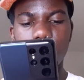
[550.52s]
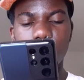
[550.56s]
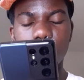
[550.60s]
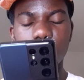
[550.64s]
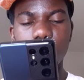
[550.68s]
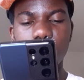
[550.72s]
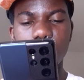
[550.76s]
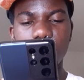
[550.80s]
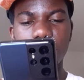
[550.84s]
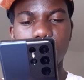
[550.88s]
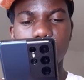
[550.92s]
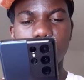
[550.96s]

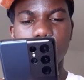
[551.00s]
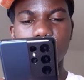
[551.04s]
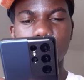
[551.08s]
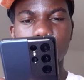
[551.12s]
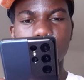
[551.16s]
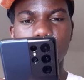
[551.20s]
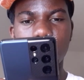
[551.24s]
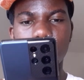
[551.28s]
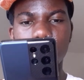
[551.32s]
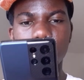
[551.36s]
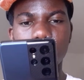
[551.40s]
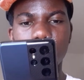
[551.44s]
check out the
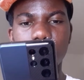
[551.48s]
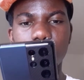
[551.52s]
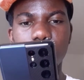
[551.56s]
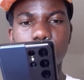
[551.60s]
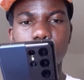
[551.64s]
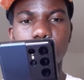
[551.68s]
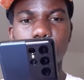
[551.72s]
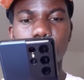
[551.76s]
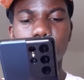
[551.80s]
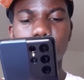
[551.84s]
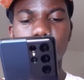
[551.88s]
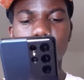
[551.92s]

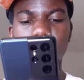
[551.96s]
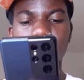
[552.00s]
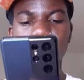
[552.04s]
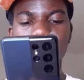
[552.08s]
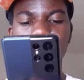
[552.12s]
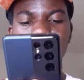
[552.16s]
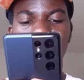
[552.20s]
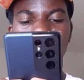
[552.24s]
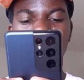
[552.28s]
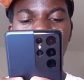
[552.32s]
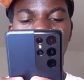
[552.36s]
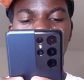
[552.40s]
zooming
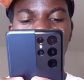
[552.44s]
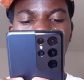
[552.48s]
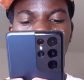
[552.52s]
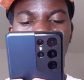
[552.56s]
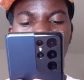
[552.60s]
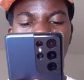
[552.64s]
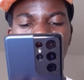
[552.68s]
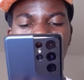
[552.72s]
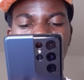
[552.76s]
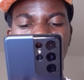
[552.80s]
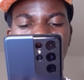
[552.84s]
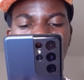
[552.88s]

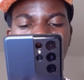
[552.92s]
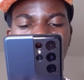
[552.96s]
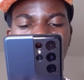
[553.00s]
quality.